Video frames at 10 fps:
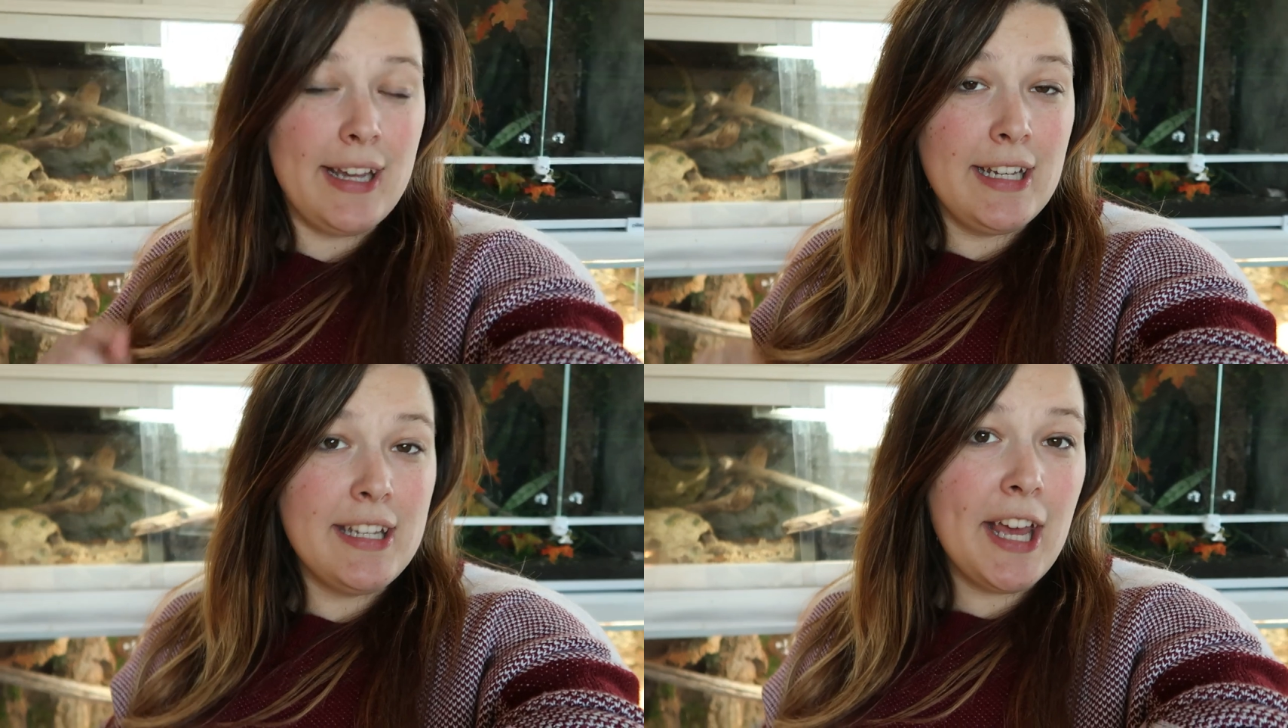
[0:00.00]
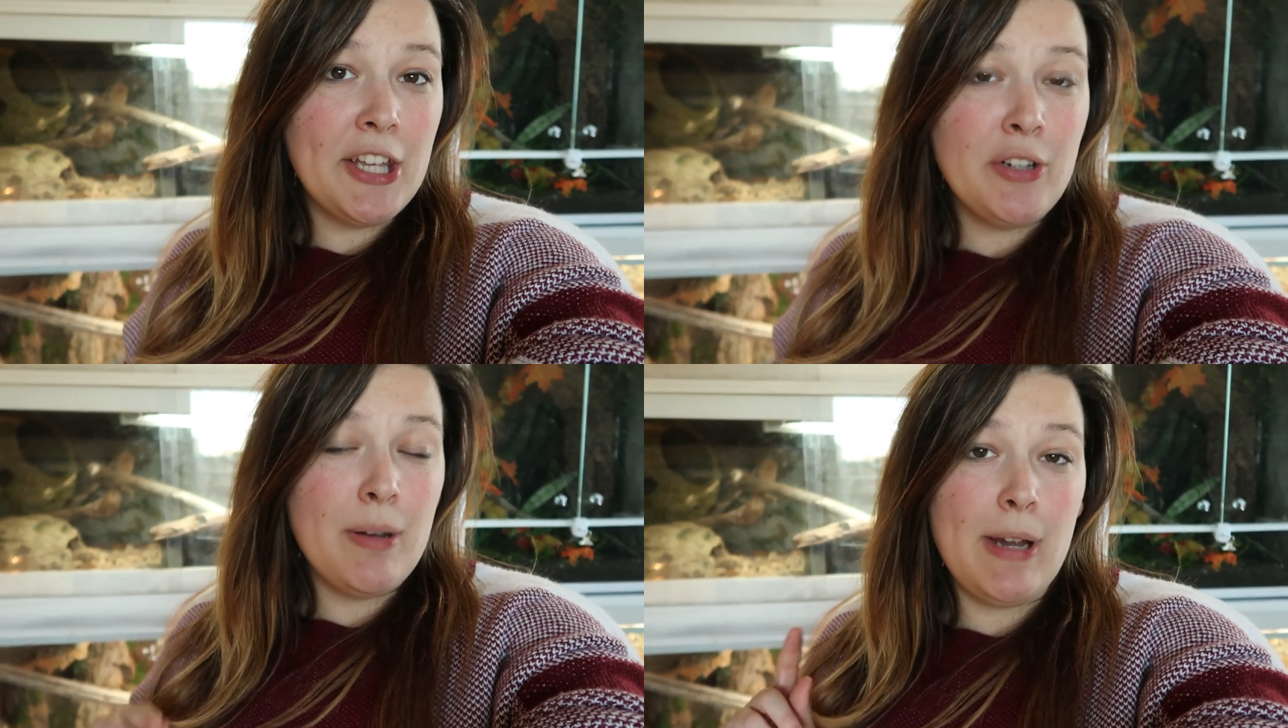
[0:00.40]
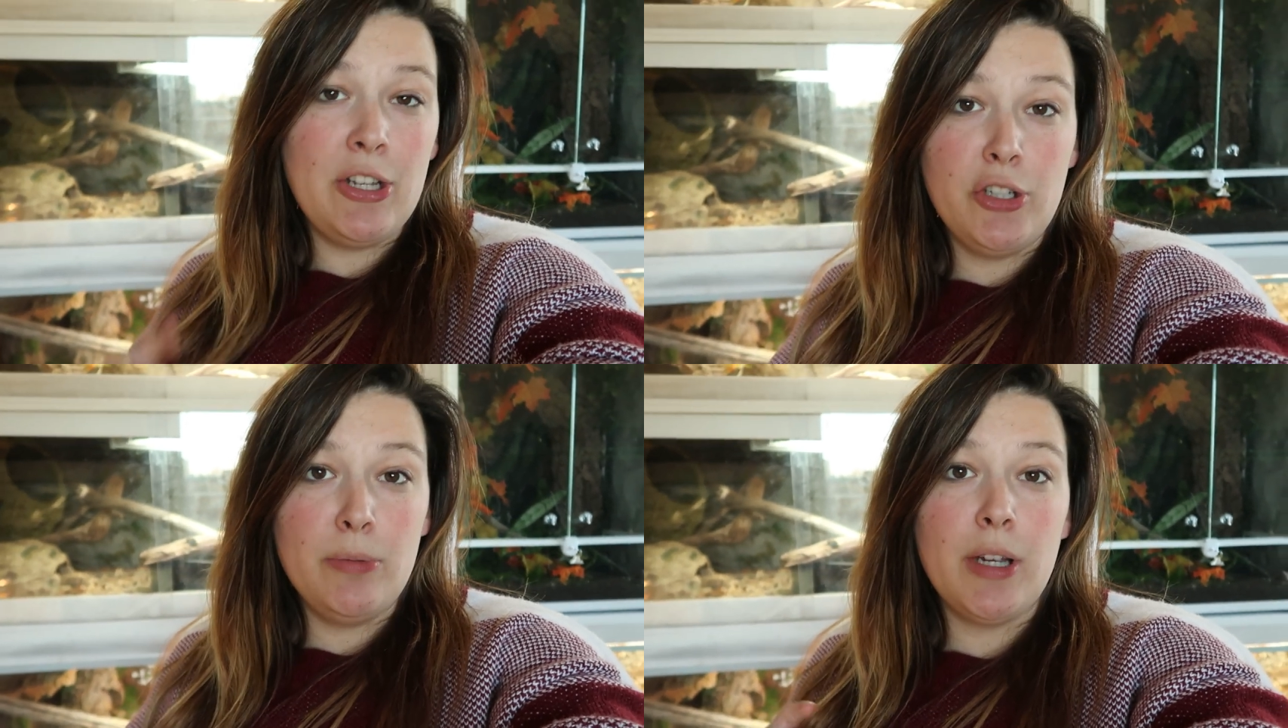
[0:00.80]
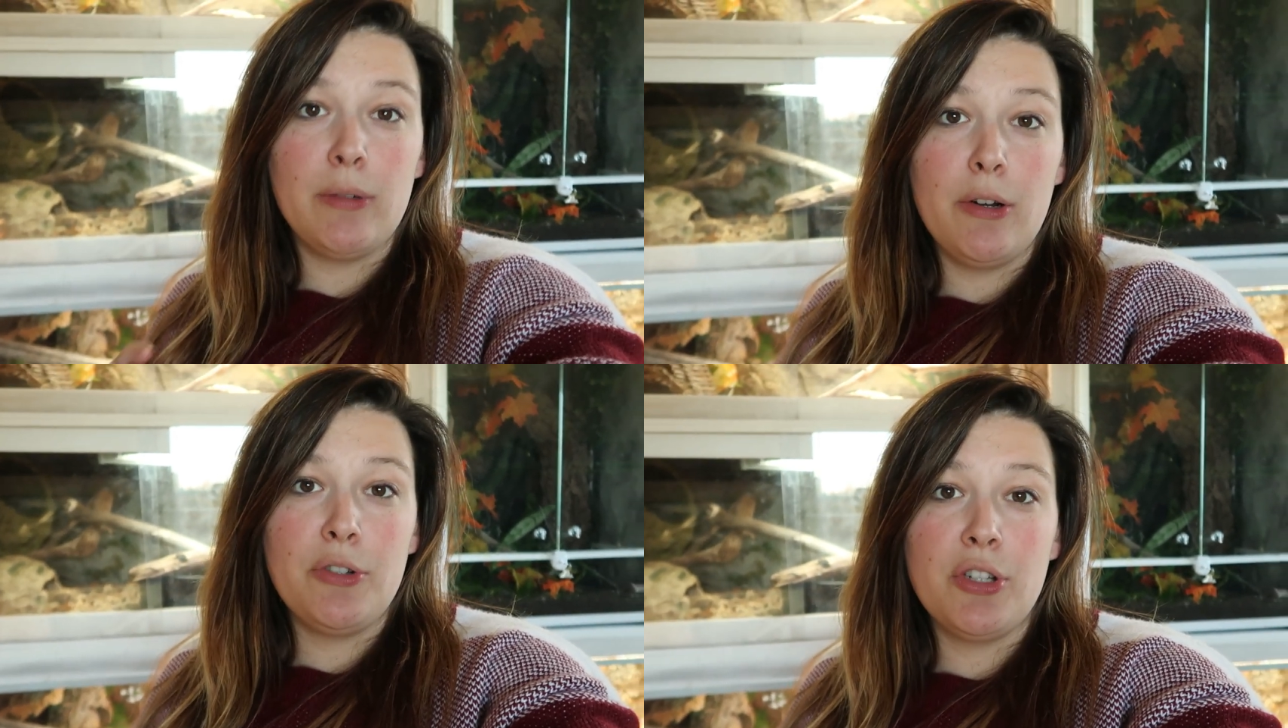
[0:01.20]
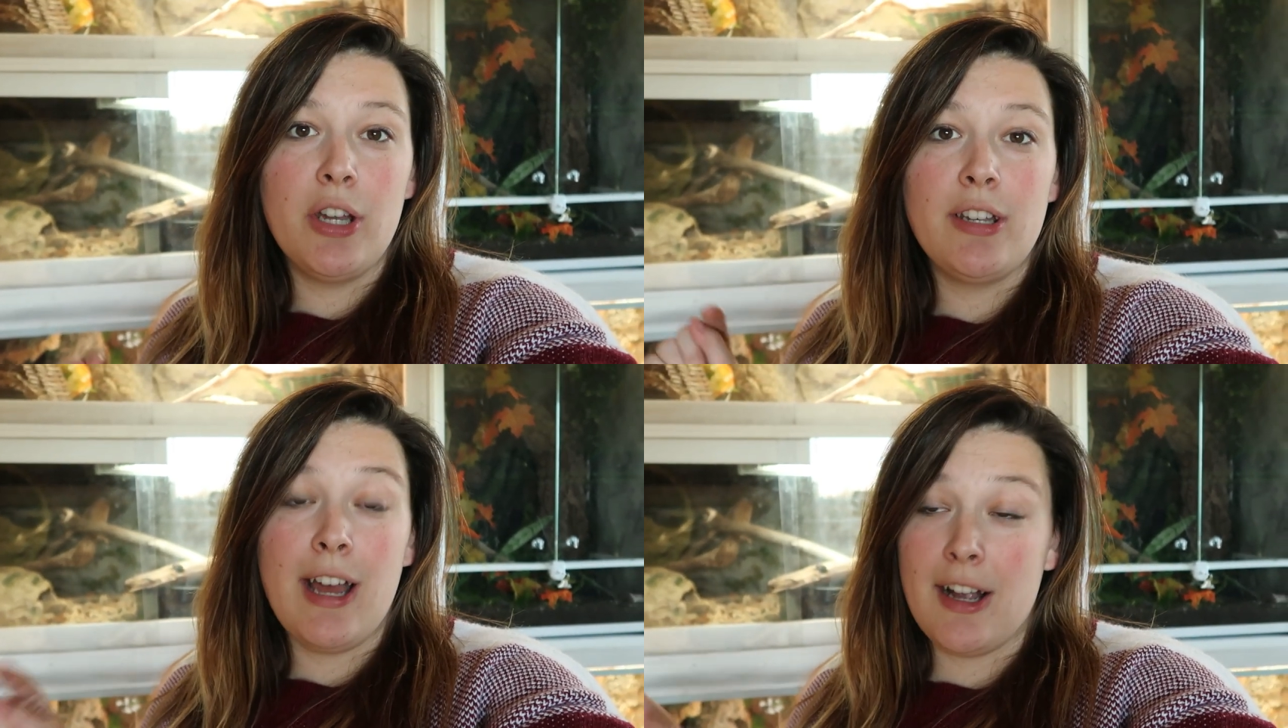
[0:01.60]
I did tell you in my
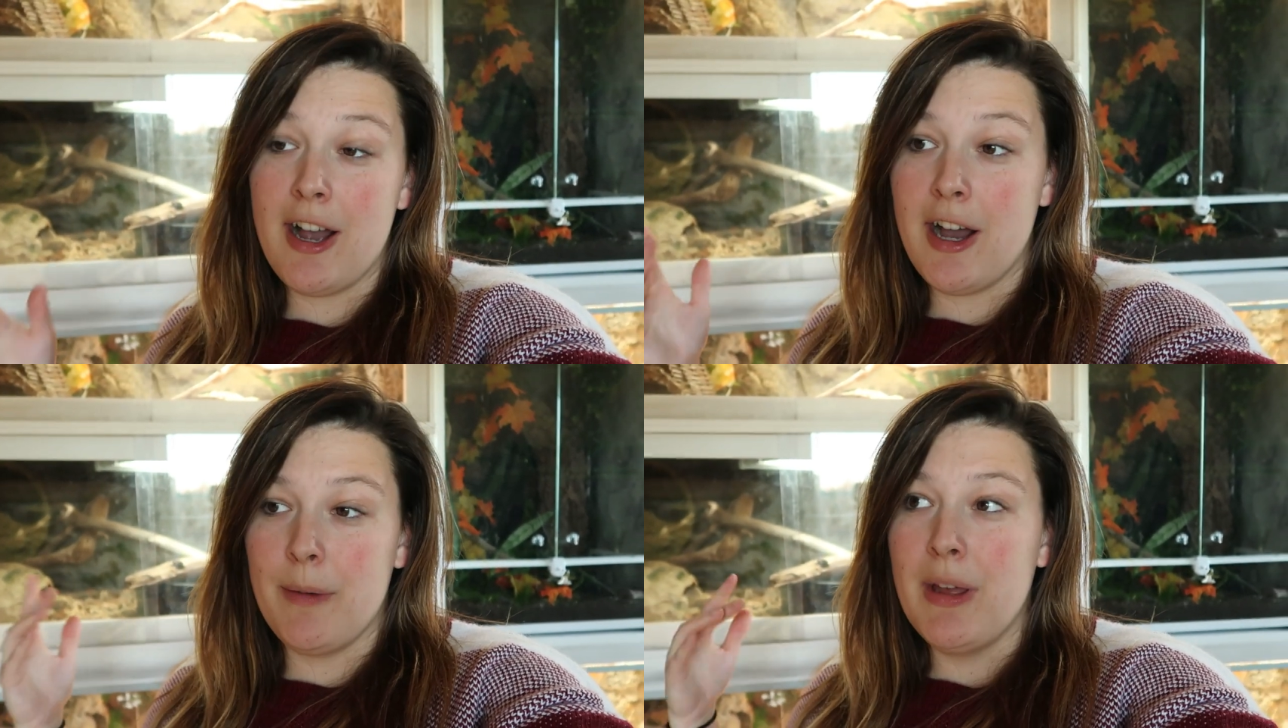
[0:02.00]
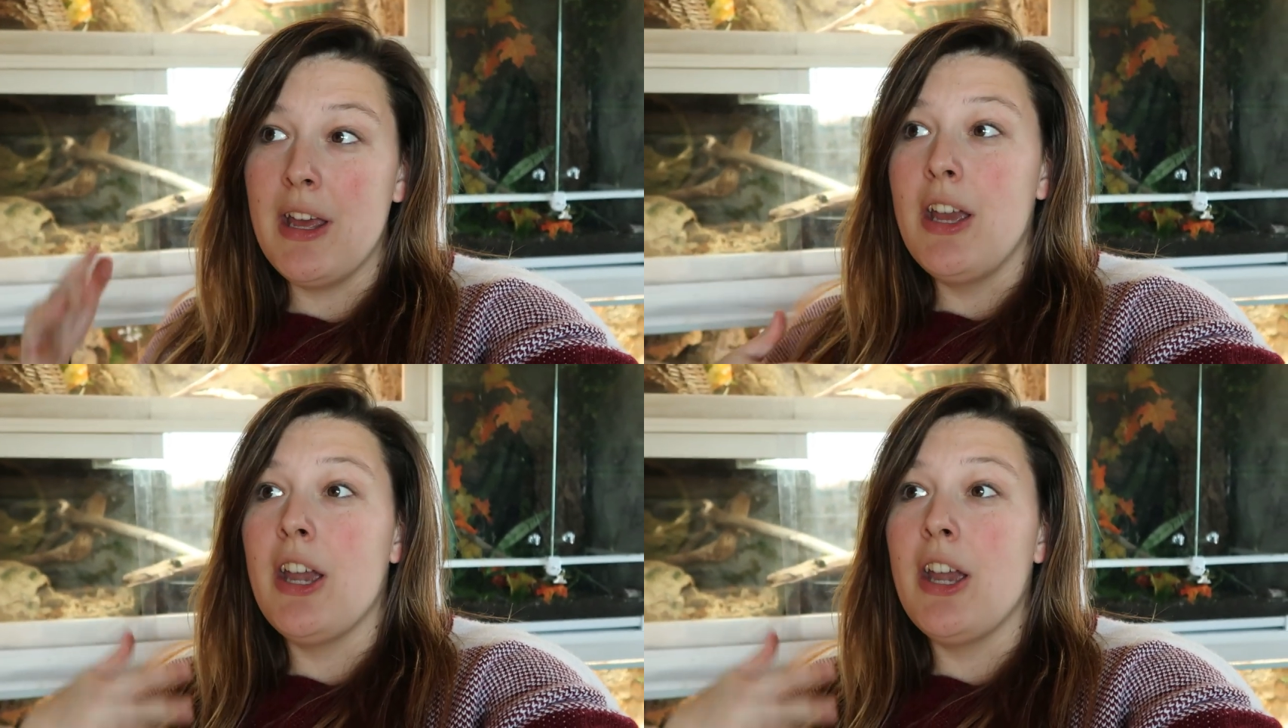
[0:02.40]
dubiaroach.com